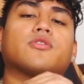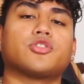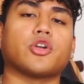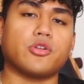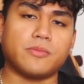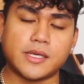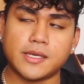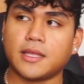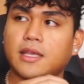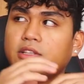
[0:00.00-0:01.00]
showed me
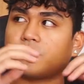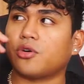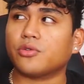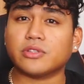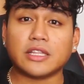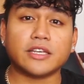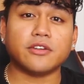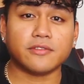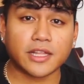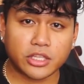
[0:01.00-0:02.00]
it. It's called League
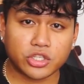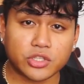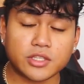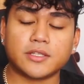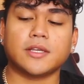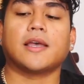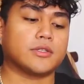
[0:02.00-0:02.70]
of Legends.